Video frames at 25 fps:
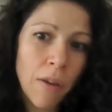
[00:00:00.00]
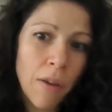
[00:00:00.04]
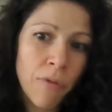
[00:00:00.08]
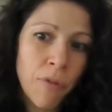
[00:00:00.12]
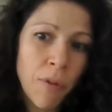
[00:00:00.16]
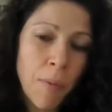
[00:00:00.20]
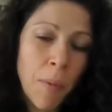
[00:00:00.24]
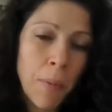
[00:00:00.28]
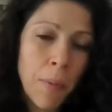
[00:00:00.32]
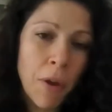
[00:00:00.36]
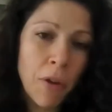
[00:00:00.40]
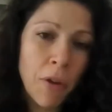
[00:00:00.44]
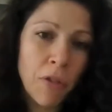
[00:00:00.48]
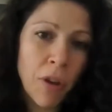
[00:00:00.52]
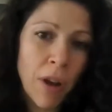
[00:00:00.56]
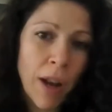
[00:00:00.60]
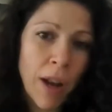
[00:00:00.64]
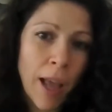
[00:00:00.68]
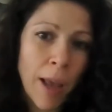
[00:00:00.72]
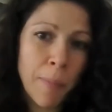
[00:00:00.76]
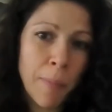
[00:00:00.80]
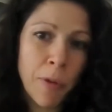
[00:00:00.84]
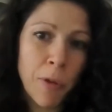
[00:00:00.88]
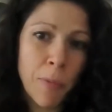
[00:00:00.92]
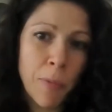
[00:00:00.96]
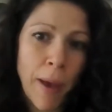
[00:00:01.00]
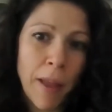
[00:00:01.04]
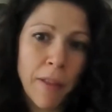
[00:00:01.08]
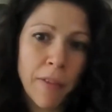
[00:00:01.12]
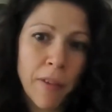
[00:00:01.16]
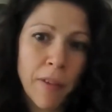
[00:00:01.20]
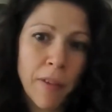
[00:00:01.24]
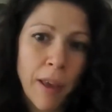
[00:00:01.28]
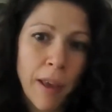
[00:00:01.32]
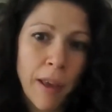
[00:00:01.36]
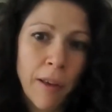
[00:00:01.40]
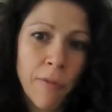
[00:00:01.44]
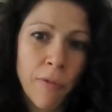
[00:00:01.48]
from a mutual aid
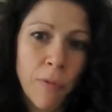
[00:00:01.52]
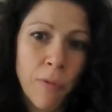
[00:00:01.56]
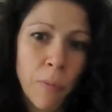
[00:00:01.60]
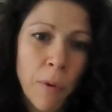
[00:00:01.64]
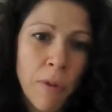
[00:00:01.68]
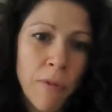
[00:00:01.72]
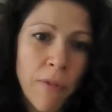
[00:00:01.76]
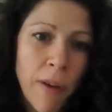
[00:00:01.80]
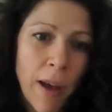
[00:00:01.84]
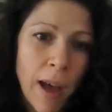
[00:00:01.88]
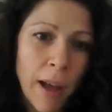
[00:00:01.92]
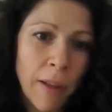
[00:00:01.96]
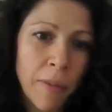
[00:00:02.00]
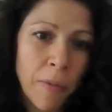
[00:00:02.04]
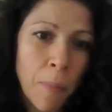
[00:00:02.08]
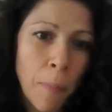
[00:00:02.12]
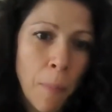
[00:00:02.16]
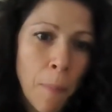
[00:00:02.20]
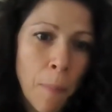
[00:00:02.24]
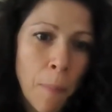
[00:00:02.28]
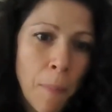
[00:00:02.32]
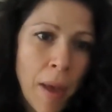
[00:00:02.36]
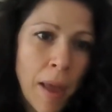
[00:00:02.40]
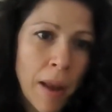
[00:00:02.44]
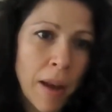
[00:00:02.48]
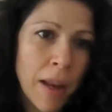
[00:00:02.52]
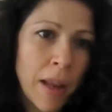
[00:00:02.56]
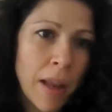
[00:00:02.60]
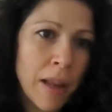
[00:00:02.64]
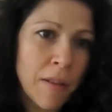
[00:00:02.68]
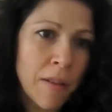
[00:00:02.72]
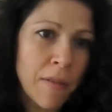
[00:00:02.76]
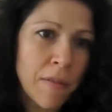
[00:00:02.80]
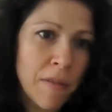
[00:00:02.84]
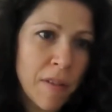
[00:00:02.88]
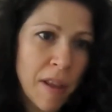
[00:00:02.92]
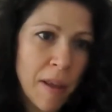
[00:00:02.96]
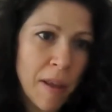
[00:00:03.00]
perspective, we've had
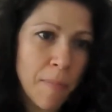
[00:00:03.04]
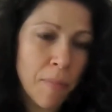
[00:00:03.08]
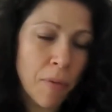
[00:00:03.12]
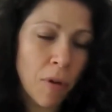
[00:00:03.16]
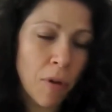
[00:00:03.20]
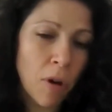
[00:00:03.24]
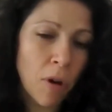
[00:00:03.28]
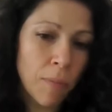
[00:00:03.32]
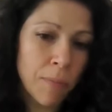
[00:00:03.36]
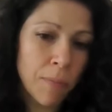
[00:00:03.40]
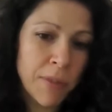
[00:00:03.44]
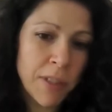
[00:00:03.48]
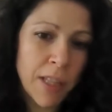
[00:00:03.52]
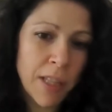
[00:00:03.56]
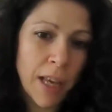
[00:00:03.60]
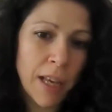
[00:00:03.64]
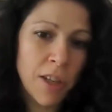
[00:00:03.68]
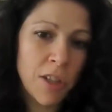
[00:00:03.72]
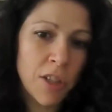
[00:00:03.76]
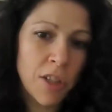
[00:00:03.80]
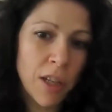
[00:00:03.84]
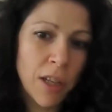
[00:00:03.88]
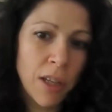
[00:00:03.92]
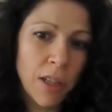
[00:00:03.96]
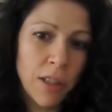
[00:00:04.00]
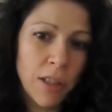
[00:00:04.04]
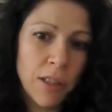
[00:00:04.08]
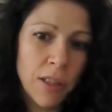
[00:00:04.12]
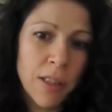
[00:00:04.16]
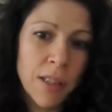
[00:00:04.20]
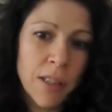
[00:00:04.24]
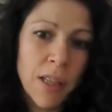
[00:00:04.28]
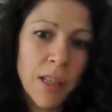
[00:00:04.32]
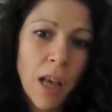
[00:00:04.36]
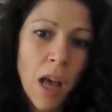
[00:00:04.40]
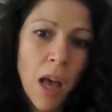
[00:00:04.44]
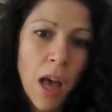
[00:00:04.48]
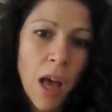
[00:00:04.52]
many deep
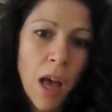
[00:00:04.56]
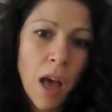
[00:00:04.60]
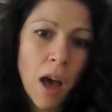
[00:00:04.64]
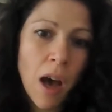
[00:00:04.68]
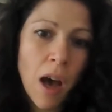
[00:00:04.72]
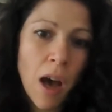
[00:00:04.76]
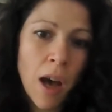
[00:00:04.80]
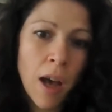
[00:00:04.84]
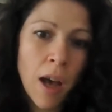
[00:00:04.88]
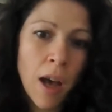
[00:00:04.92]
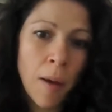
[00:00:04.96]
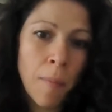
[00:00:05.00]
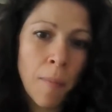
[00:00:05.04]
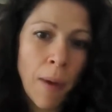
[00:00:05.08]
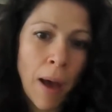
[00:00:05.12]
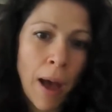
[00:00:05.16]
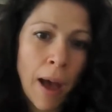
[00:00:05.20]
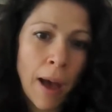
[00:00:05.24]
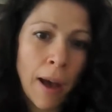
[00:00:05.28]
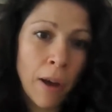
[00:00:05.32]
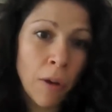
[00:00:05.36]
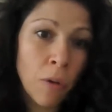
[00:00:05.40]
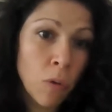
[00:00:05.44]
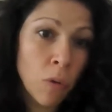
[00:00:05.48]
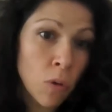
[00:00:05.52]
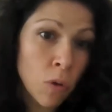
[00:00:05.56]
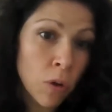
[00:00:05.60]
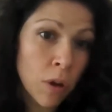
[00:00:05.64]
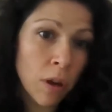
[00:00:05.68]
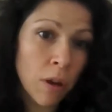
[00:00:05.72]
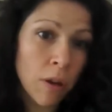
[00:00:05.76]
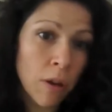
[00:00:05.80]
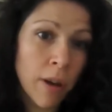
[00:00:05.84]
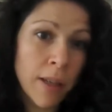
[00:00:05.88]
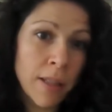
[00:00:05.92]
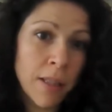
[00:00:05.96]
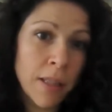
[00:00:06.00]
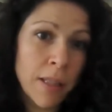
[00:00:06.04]
conversations at an
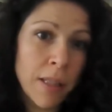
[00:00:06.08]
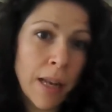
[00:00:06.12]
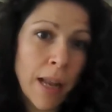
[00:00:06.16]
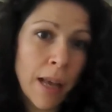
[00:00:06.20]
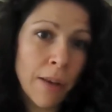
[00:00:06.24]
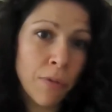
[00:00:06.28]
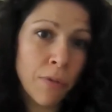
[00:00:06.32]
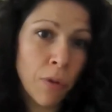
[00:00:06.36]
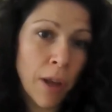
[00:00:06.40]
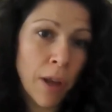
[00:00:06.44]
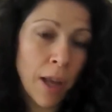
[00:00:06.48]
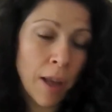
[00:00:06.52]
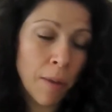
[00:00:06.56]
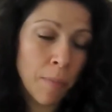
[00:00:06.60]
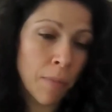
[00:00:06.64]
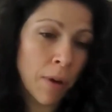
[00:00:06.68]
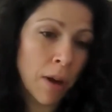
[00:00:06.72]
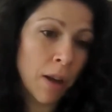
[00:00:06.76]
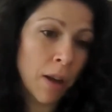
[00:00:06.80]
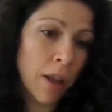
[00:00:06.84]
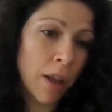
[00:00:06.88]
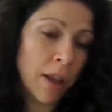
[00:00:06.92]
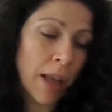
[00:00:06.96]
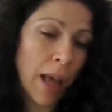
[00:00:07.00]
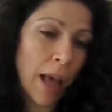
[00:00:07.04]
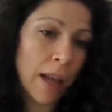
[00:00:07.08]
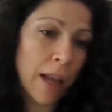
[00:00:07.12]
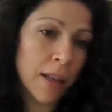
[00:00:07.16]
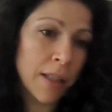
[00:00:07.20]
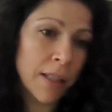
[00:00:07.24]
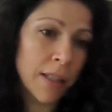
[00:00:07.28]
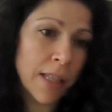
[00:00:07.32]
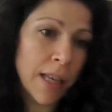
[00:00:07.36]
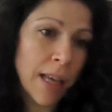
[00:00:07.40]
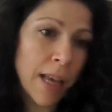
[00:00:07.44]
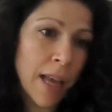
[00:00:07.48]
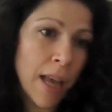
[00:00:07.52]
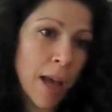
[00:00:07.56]
organiser's level in my
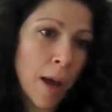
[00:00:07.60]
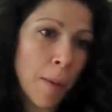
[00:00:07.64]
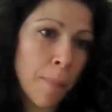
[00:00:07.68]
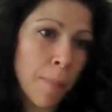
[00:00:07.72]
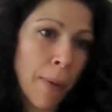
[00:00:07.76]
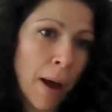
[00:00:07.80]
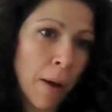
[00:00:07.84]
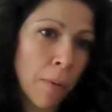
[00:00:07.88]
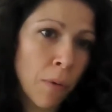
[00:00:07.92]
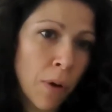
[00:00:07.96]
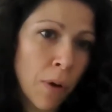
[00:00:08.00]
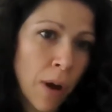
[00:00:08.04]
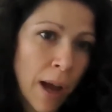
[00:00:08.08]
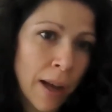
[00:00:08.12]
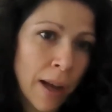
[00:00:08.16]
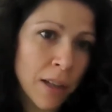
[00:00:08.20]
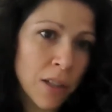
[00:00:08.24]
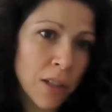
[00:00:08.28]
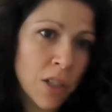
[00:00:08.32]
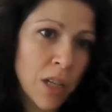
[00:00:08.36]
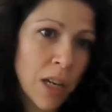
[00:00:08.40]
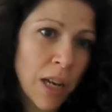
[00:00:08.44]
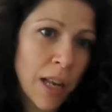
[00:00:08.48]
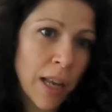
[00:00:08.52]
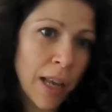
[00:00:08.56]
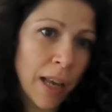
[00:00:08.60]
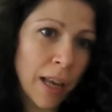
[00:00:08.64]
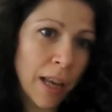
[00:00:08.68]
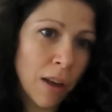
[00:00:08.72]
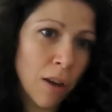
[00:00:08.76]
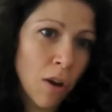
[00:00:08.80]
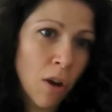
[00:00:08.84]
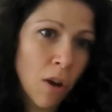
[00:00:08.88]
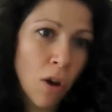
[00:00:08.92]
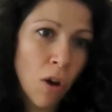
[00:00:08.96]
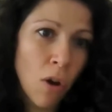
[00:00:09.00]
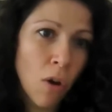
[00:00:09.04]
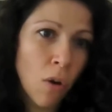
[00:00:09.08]
locality about what
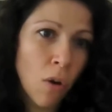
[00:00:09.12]
actually,